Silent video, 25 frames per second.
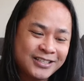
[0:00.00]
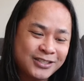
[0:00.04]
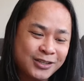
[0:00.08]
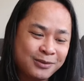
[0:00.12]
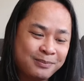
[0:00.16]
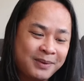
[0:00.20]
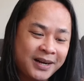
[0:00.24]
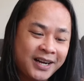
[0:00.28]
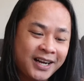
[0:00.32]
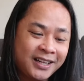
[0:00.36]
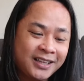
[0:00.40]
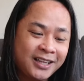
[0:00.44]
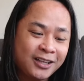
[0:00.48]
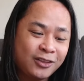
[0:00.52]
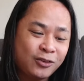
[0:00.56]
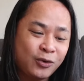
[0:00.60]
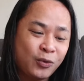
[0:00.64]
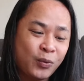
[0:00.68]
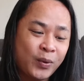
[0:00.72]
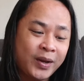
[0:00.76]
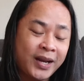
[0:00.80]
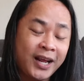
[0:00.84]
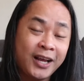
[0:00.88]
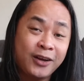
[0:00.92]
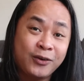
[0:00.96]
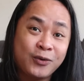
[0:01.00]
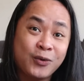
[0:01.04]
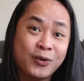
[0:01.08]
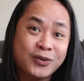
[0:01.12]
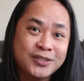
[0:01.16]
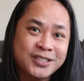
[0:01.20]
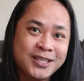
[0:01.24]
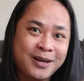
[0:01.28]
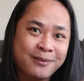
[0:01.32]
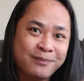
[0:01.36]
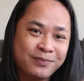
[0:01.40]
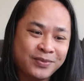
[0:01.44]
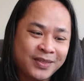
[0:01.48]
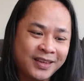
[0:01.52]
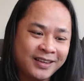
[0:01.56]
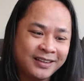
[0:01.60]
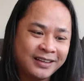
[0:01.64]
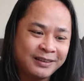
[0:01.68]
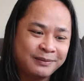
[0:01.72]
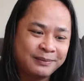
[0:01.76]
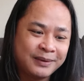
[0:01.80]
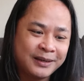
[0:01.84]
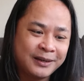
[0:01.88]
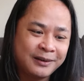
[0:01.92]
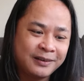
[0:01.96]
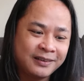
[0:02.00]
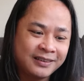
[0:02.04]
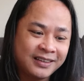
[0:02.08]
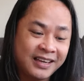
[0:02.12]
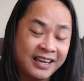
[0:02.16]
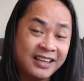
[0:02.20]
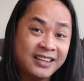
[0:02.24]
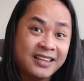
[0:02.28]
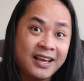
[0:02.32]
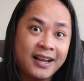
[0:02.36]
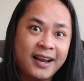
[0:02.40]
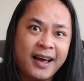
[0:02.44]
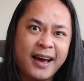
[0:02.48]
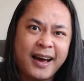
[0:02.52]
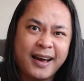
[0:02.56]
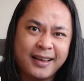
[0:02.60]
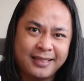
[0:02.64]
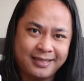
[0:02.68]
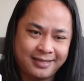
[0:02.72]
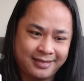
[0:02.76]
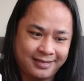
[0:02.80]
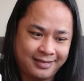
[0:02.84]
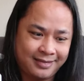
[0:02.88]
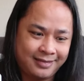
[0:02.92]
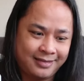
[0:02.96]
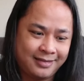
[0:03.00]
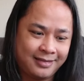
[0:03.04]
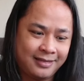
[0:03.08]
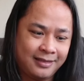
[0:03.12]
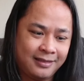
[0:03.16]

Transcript: So maganda to when I cook something, diba? Kita lahat.